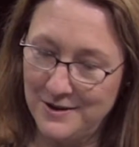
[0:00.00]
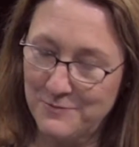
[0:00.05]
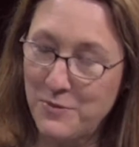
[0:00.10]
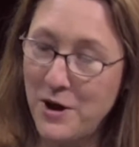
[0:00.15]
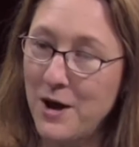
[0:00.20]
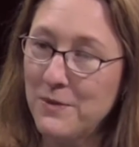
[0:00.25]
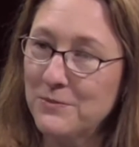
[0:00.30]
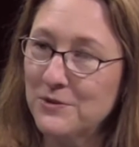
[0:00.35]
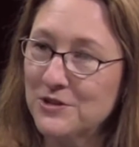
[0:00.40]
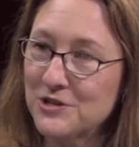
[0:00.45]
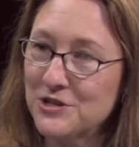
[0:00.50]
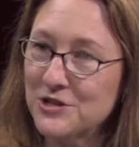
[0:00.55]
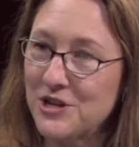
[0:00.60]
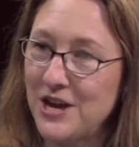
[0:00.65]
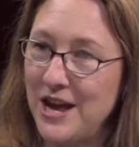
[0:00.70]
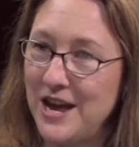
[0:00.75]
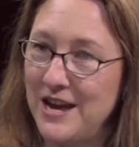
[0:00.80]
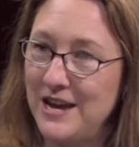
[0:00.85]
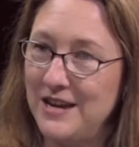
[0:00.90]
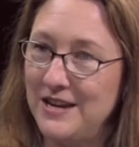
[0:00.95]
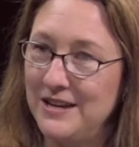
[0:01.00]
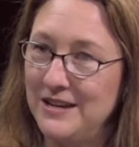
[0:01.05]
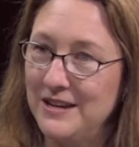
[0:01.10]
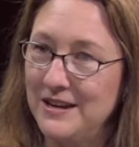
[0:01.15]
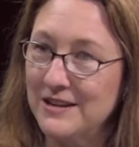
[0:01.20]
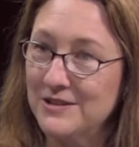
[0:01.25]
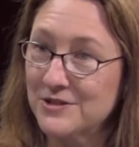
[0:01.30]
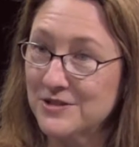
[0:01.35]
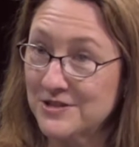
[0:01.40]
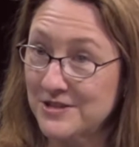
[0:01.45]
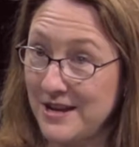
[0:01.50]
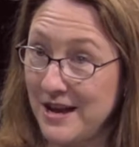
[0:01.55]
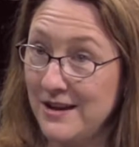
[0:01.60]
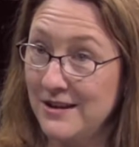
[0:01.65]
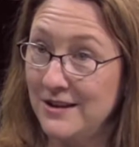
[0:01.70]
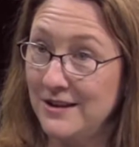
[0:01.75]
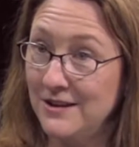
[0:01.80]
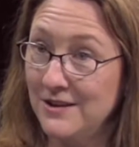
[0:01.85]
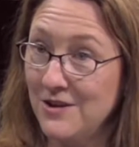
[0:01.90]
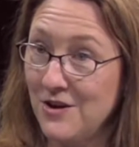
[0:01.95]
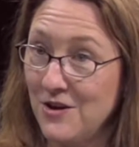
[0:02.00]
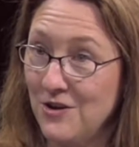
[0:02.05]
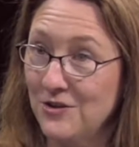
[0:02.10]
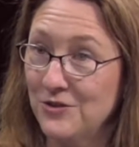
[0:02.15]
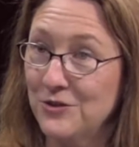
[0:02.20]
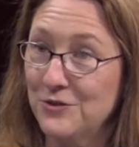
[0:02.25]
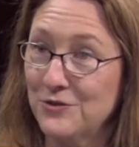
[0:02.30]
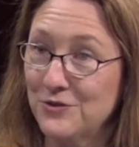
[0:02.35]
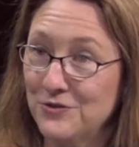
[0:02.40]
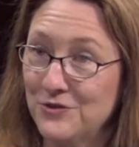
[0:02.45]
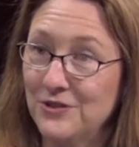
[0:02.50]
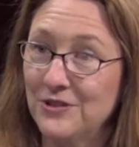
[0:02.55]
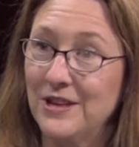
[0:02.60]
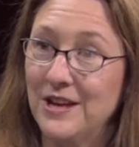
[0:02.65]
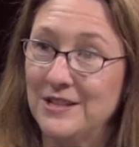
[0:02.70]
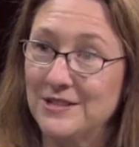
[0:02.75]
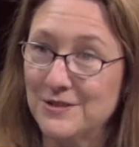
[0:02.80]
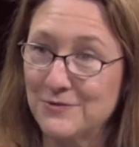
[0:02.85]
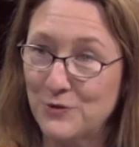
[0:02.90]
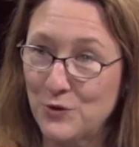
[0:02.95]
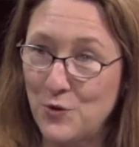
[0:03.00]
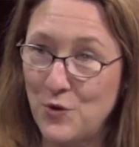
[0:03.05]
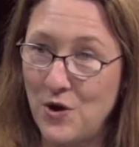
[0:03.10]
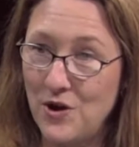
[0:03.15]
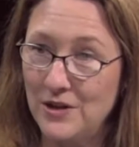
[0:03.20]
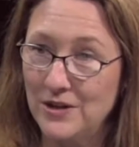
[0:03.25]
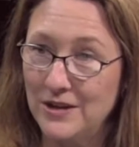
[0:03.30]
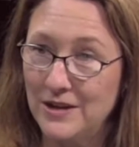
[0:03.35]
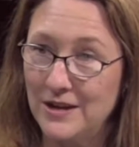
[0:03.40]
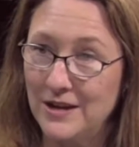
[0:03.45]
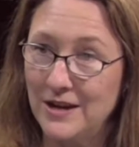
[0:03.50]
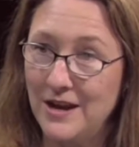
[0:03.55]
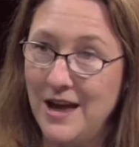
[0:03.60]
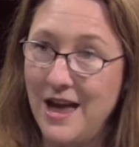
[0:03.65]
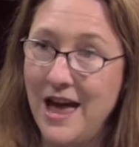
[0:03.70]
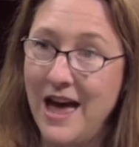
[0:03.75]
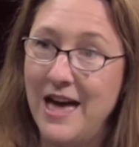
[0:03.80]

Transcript: published a study called Through the Lens of Equality,